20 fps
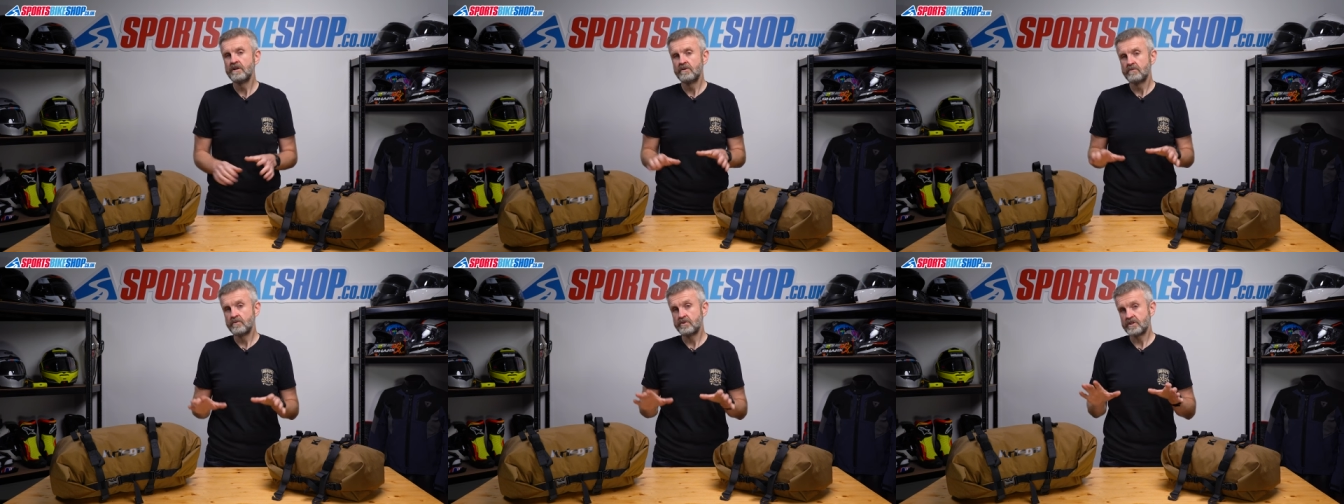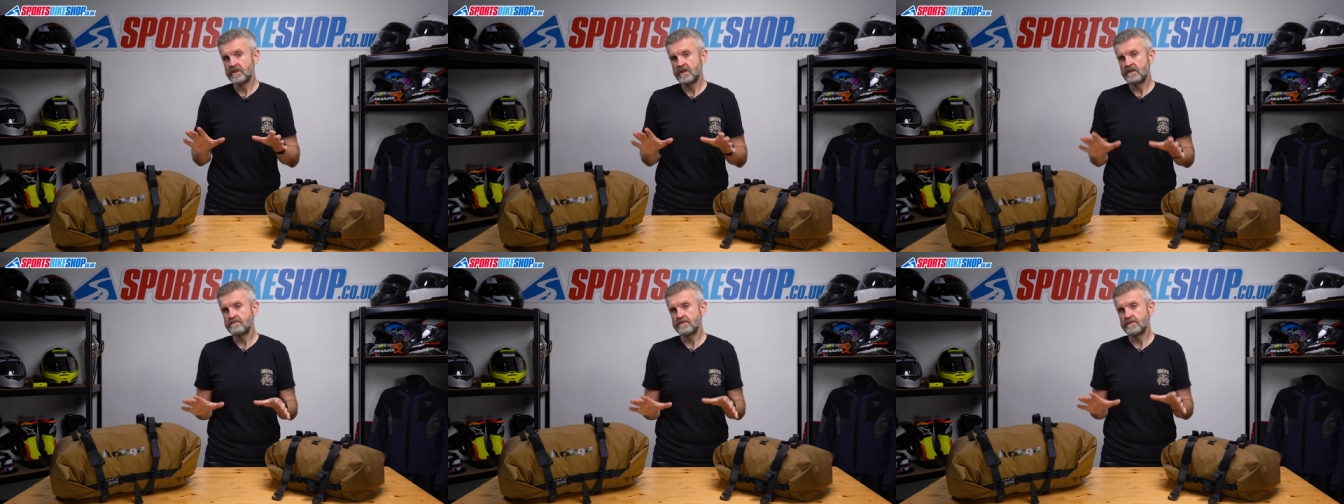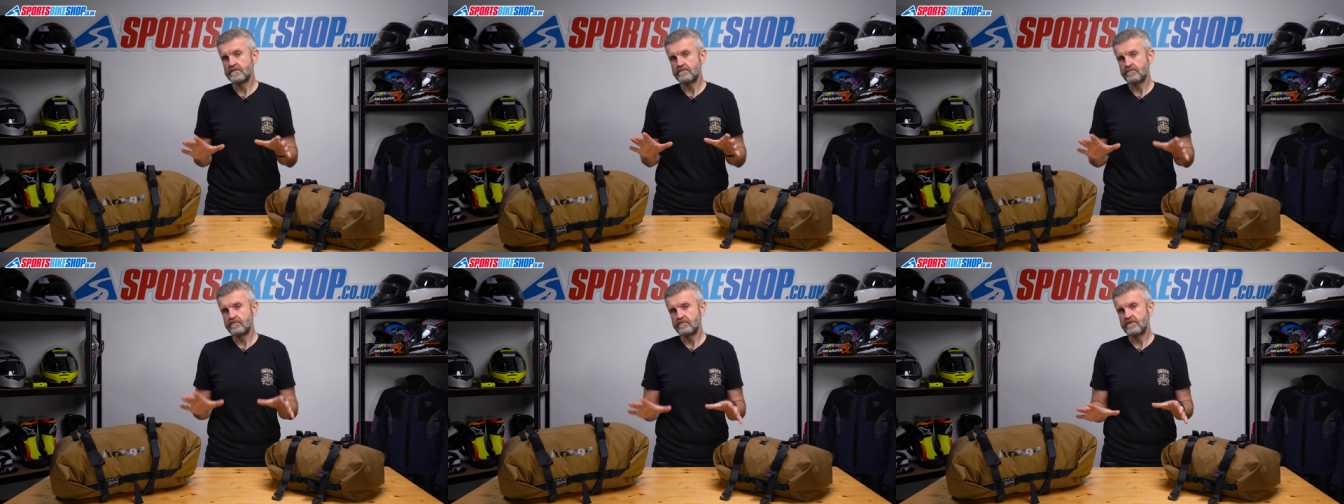which keeps
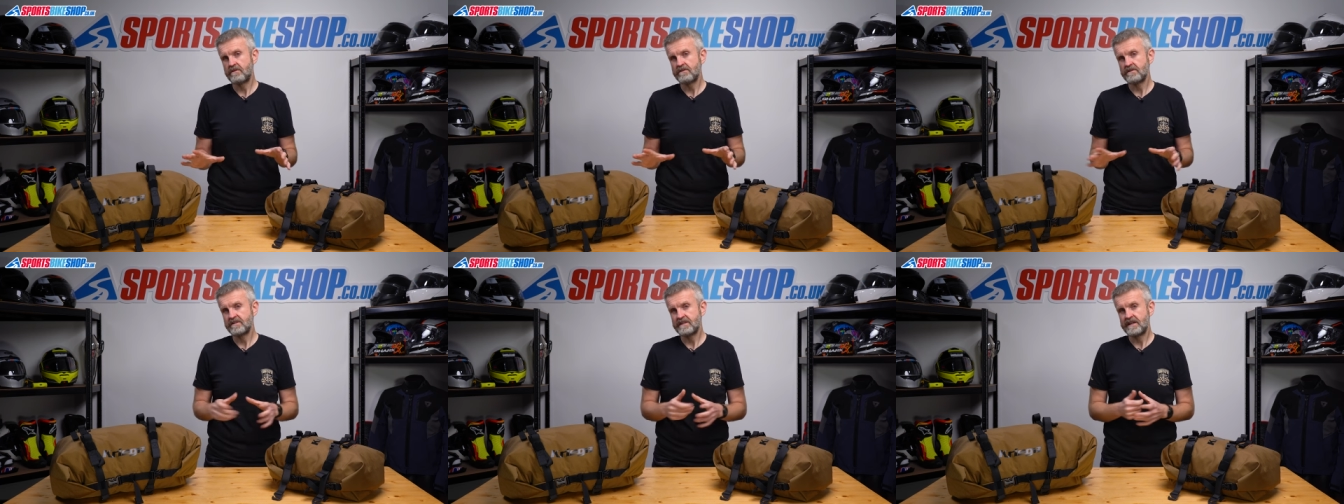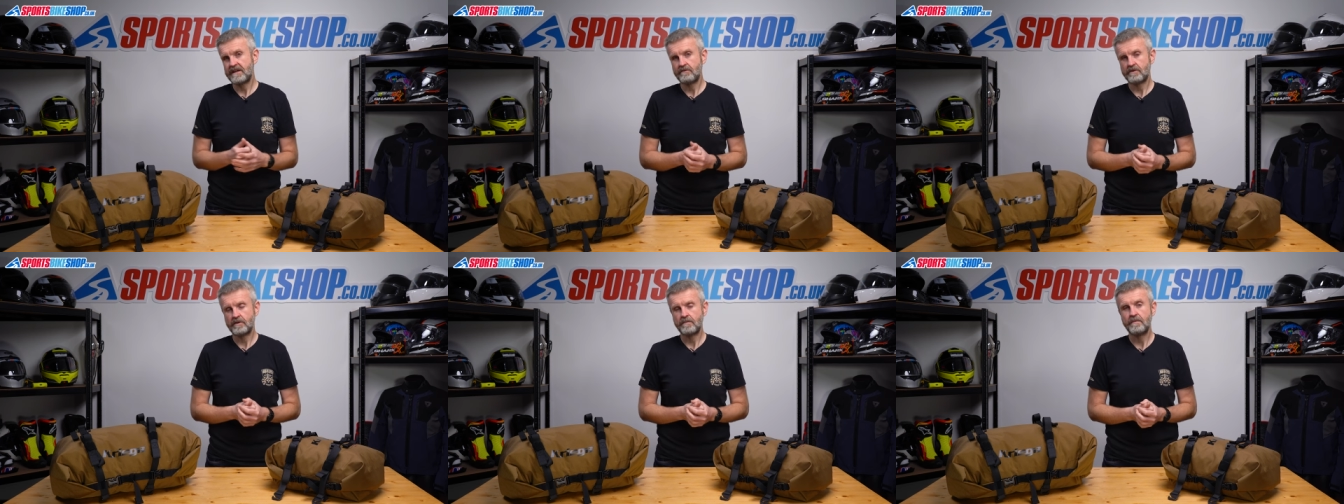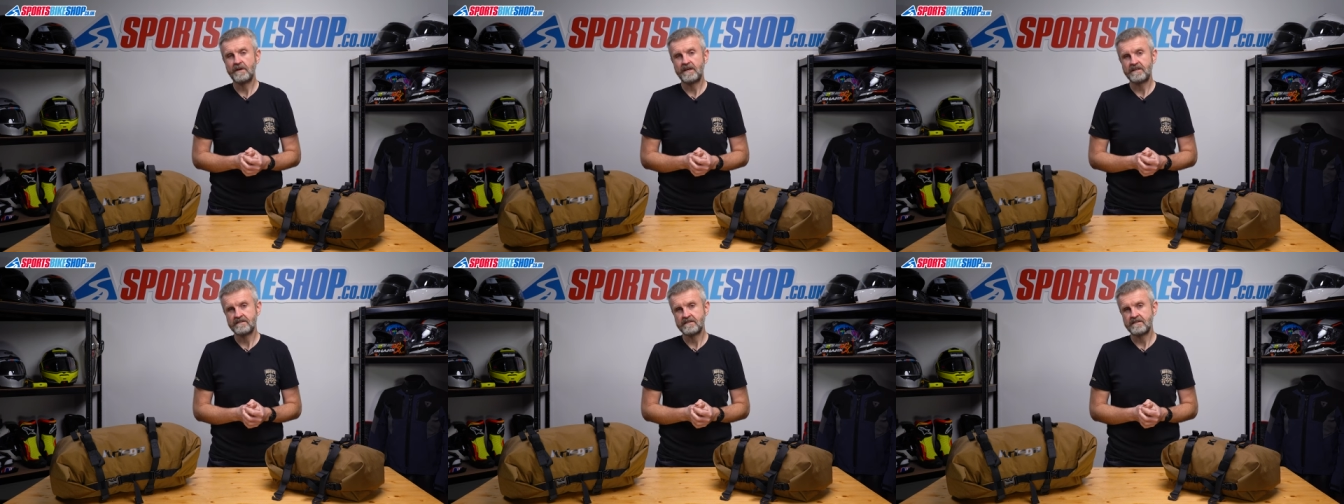the price down
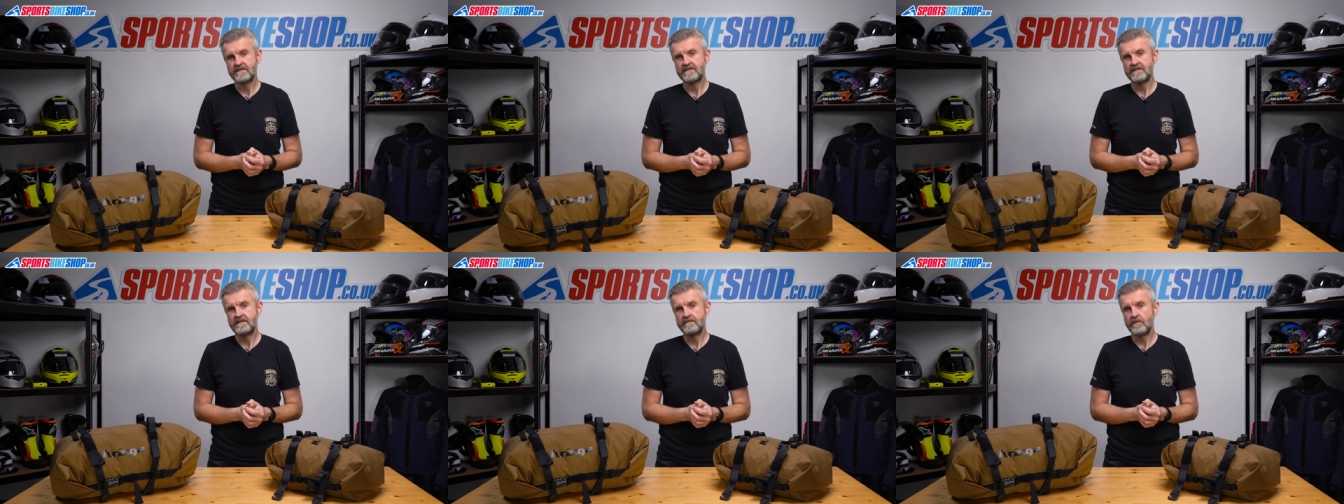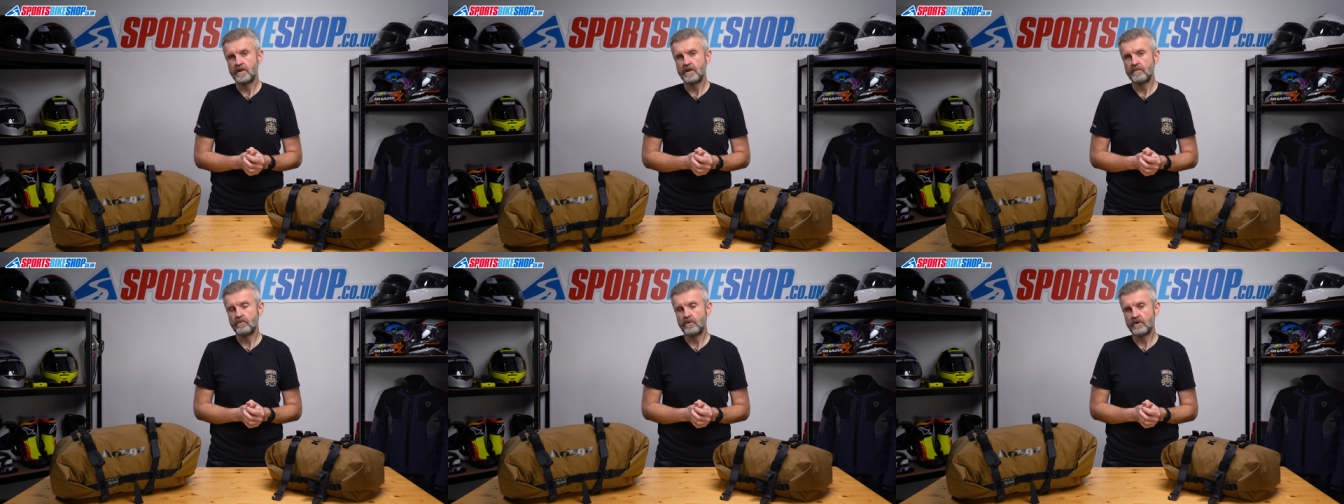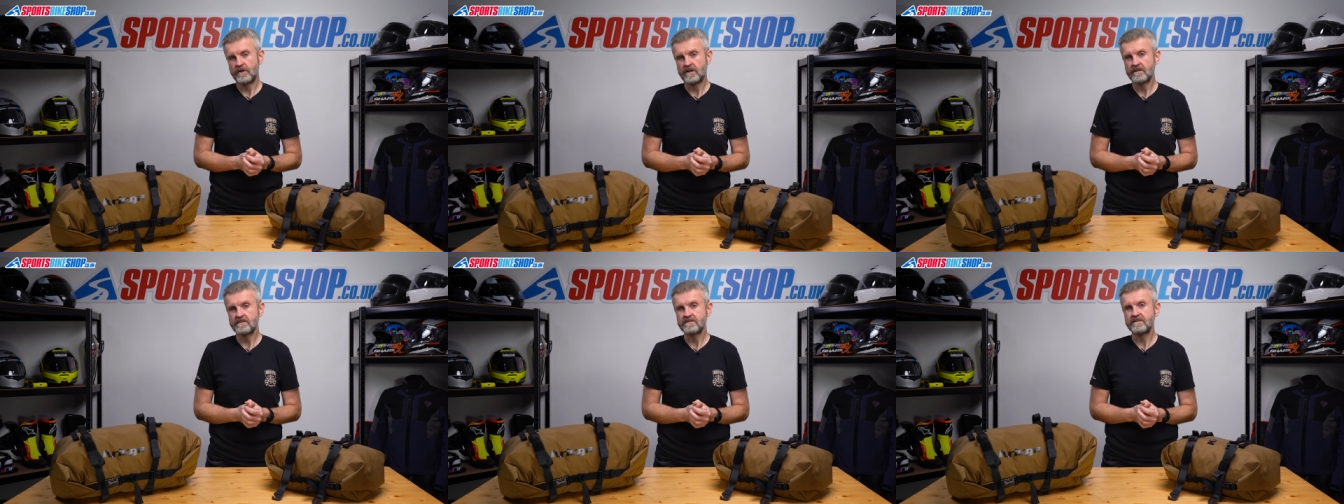compared to similar
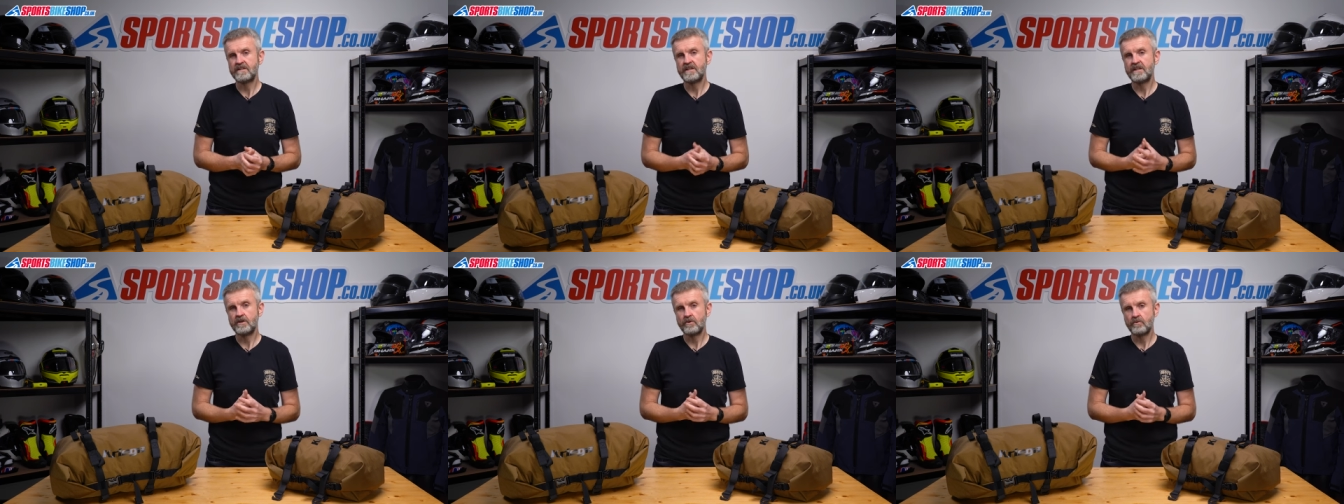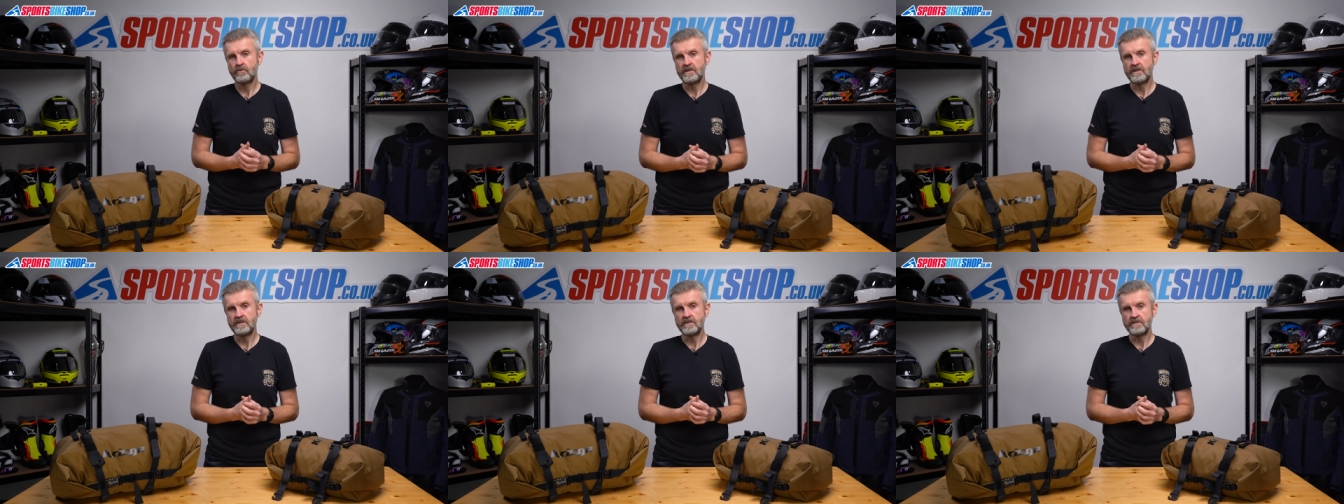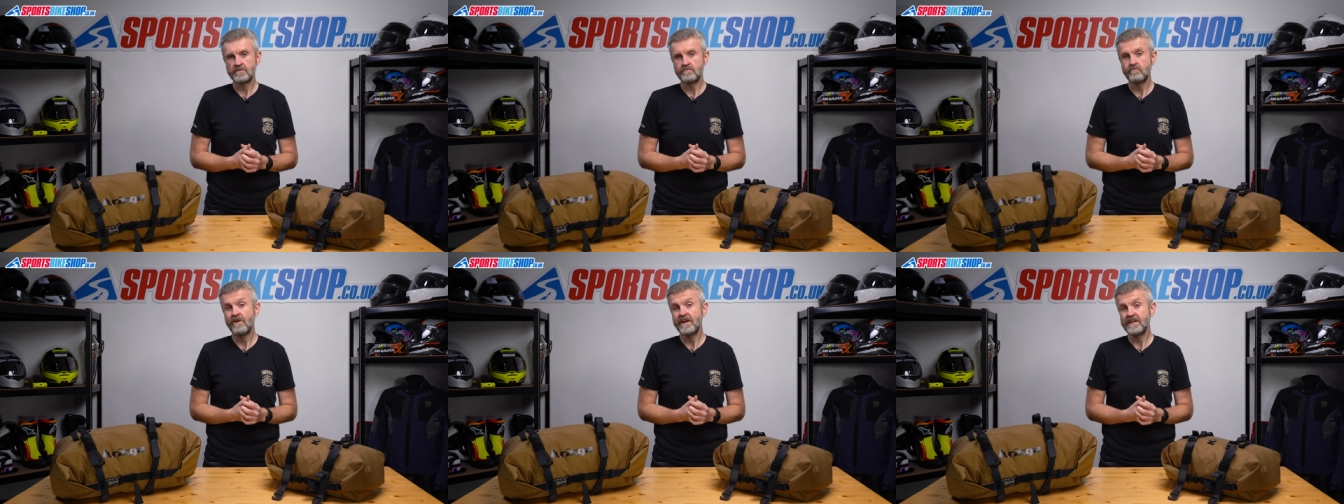products in
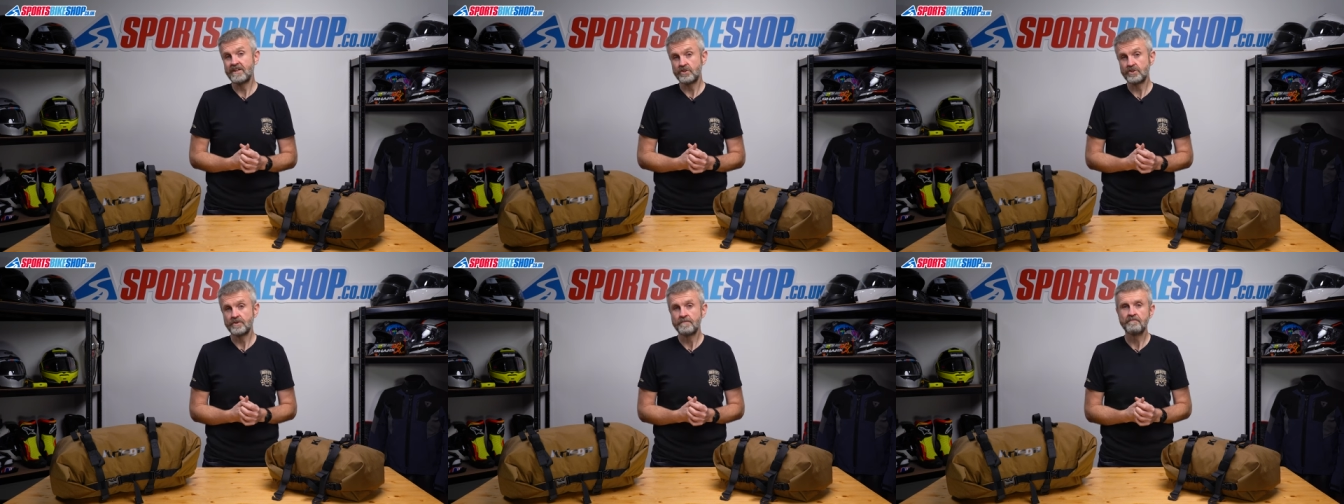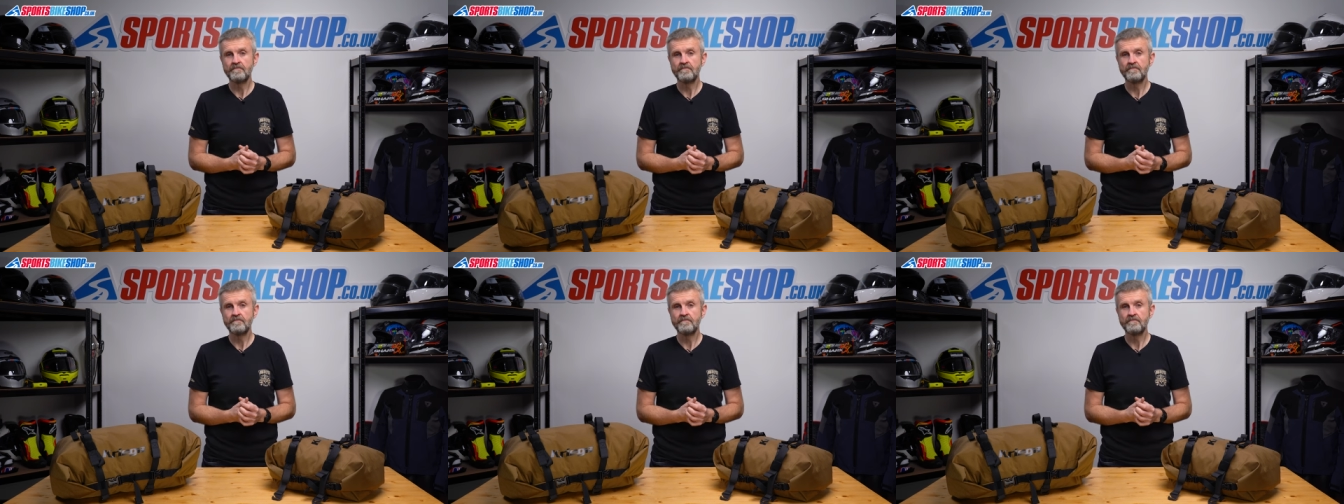Kriega's range.